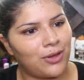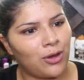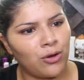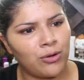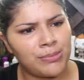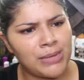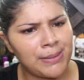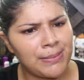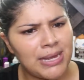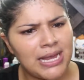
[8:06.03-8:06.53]
or
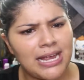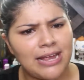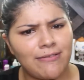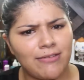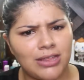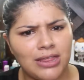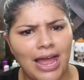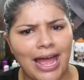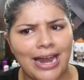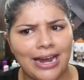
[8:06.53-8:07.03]
maybe
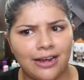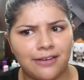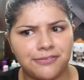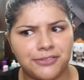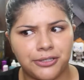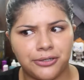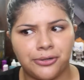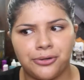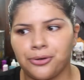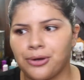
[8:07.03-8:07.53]
even that
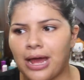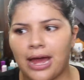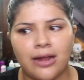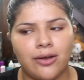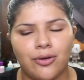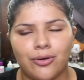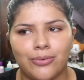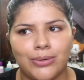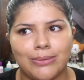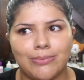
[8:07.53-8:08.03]
afternoon, I
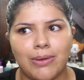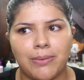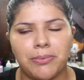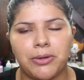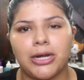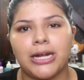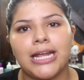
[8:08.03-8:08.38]
don't remember,